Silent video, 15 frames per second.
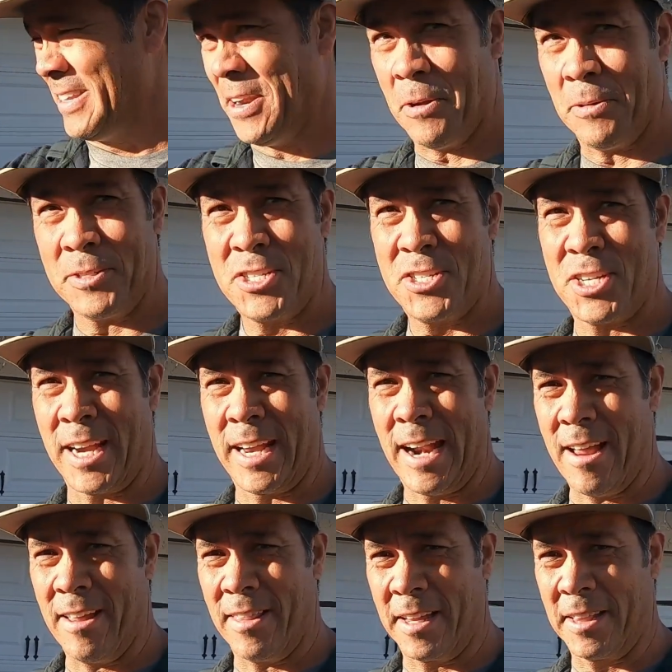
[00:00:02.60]
You know, just check it
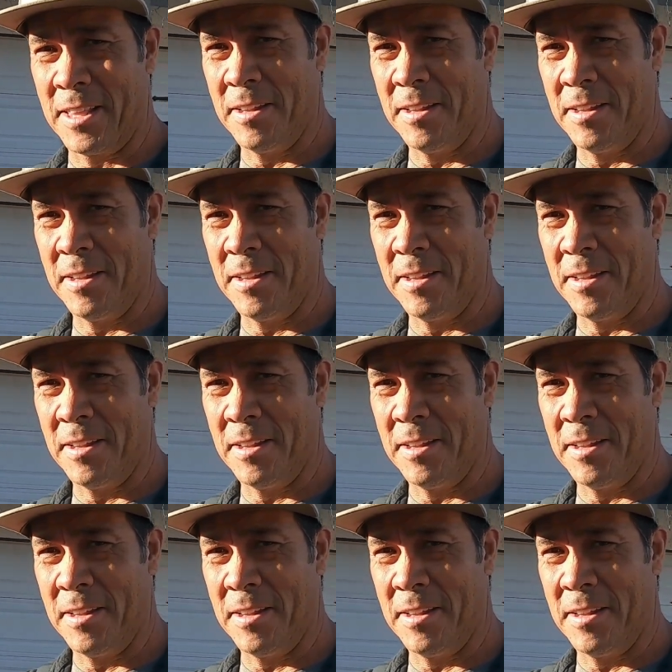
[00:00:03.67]
out.